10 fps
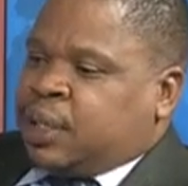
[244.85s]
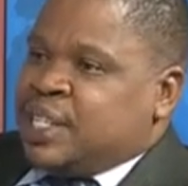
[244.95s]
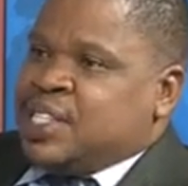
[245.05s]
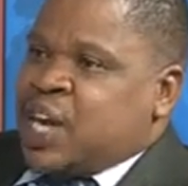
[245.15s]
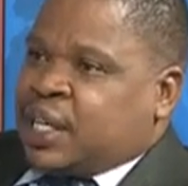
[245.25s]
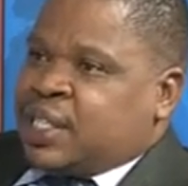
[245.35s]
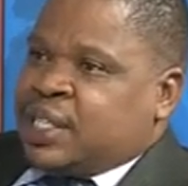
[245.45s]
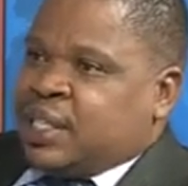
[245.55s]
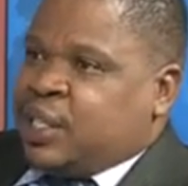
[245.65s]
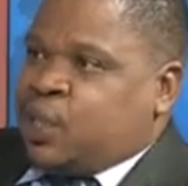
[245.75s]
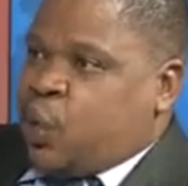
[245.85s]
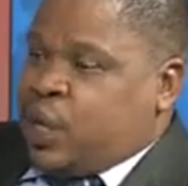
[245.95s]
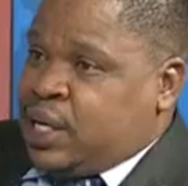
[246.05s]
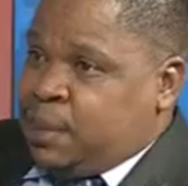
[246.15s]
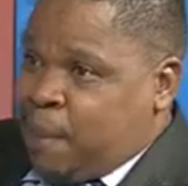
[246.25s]
inject
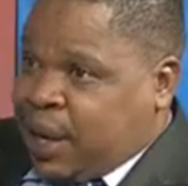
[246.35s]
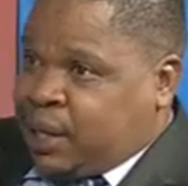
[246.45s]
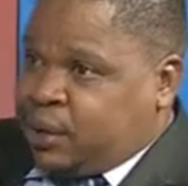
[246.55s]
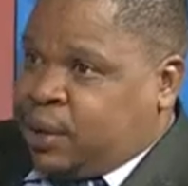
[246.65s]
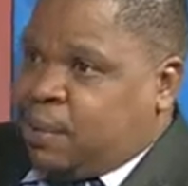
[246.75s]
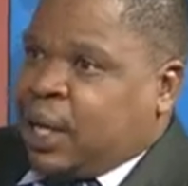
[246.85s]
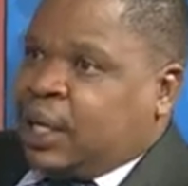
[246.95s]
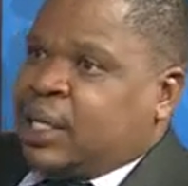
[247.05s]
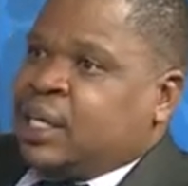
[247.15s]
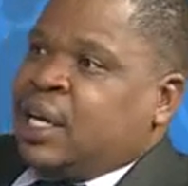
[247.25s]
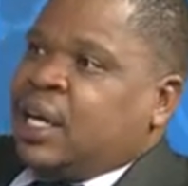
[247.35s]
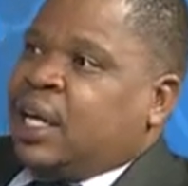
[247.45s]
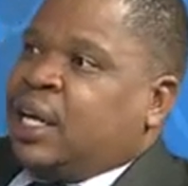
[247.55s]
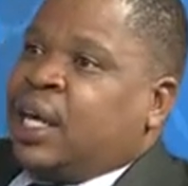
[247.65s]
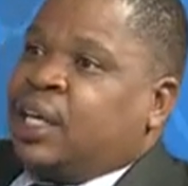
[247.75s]
liquidity back into the market
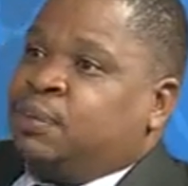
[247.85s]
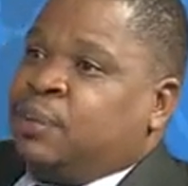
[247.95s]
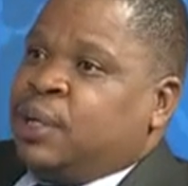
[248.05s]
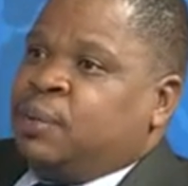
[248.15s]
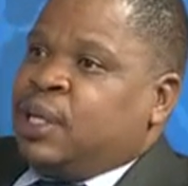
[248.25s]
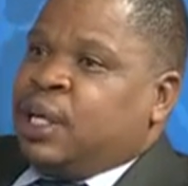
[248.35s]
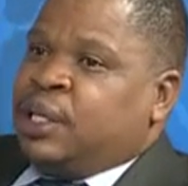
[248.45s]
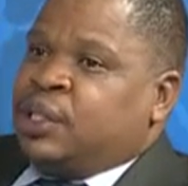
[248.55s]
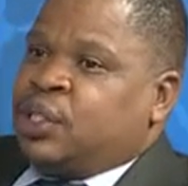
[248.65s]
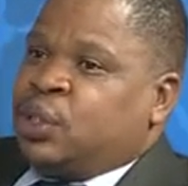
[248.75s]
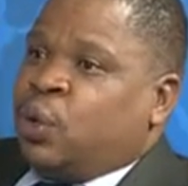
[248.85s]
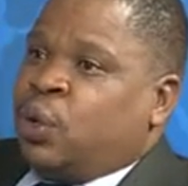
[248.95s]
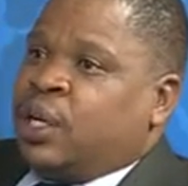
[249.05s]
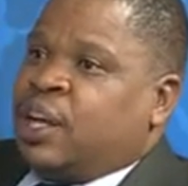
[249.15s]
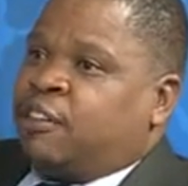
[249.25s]
in case maybe there is
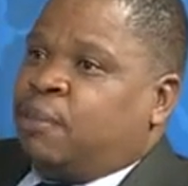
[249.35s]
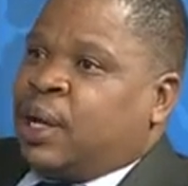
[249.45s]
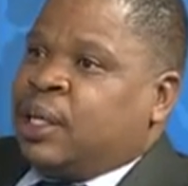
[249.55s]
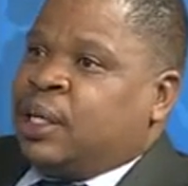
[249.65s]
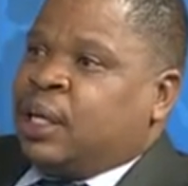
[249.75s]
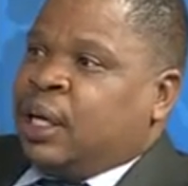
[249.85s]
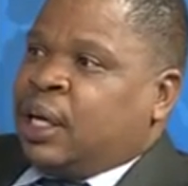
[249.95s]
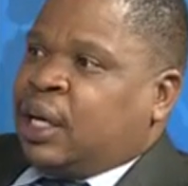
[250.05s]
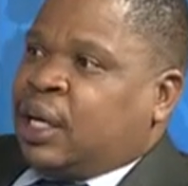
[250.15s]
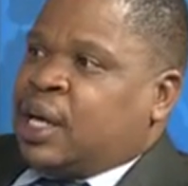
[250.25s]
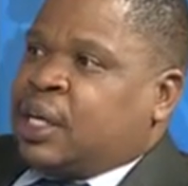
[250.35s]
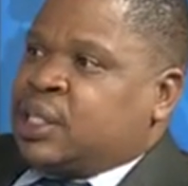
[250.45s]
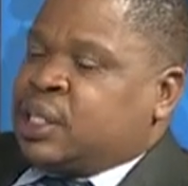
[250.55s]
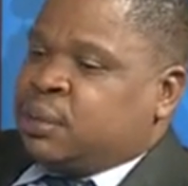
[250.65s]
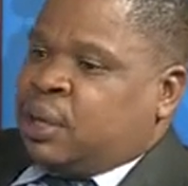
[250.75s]
no enough money
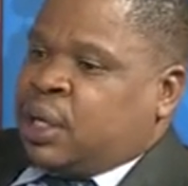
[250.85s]
that